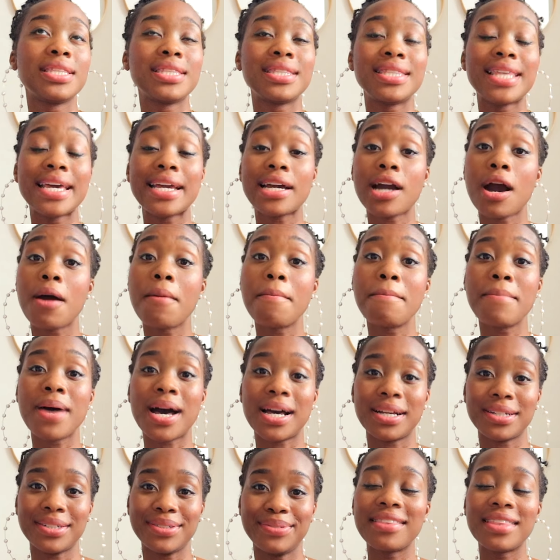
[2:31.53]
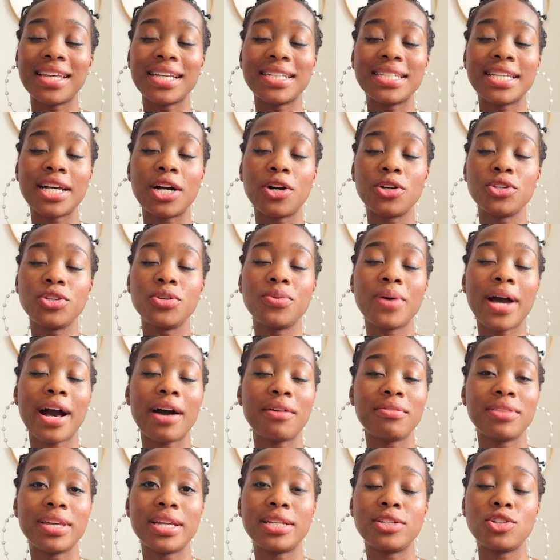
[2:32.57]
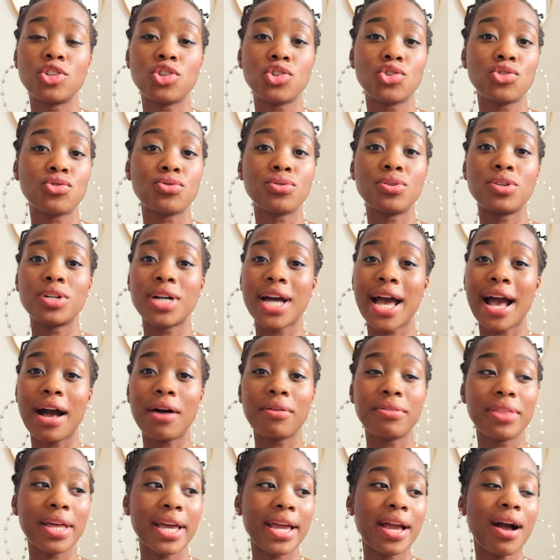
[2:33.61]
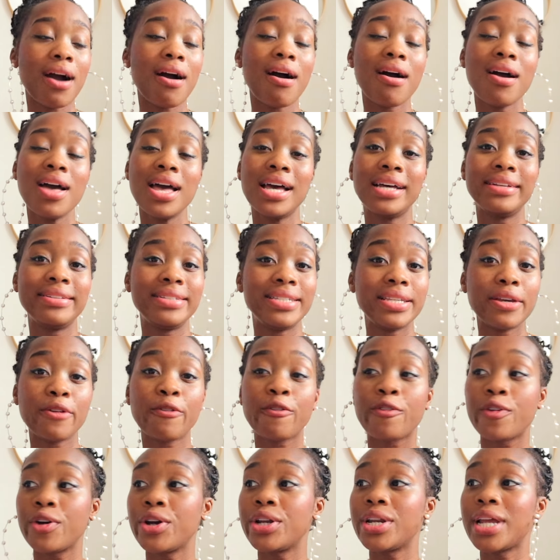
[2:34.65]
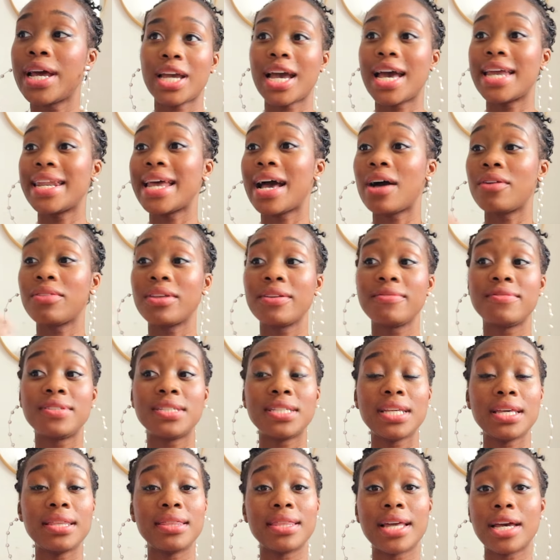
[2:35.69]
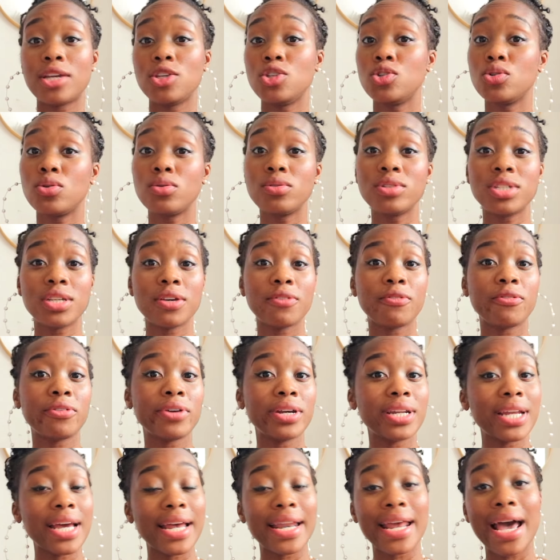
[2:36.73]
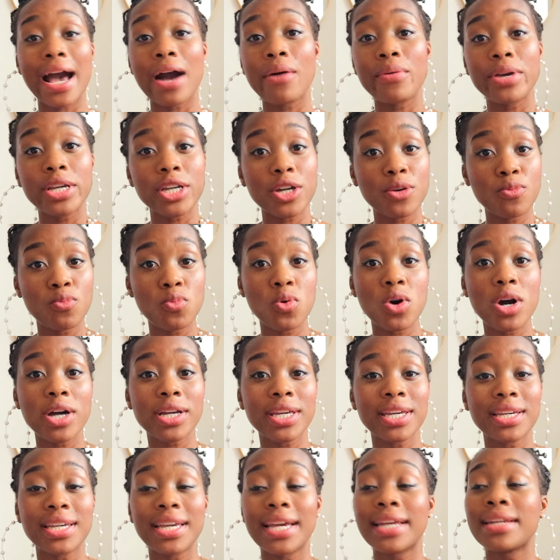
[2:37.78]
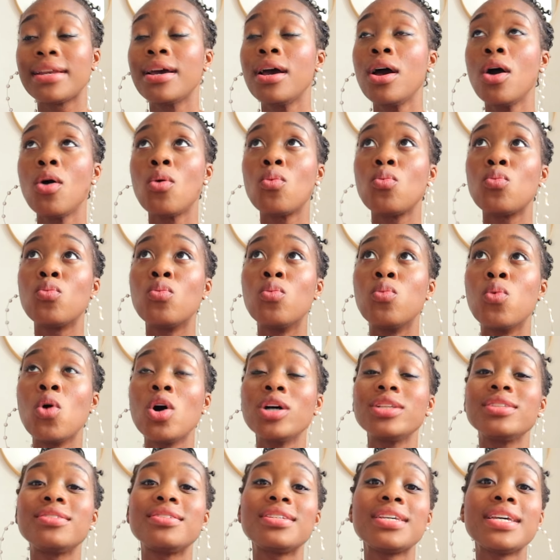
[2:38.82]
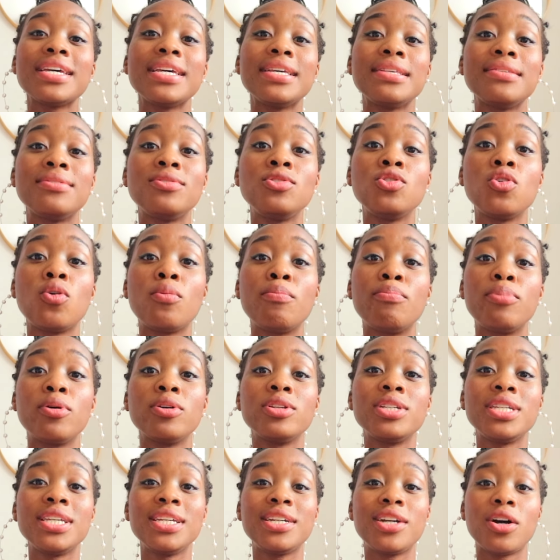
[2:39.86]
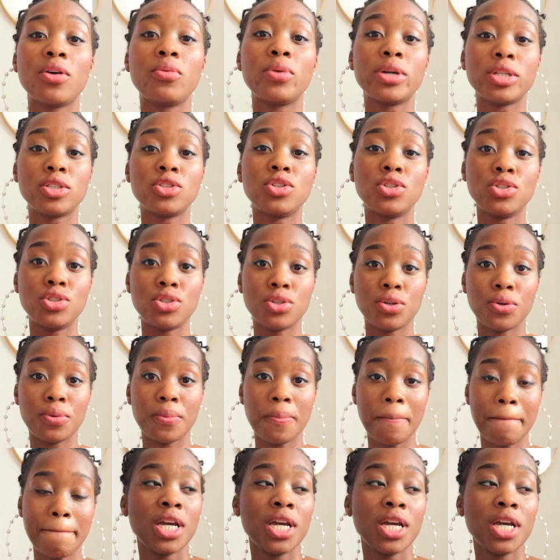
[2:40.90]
They come back and they tell you how they're distraught, how they are different, and how they've seen that you're different and how it can work again. What is your body going to do?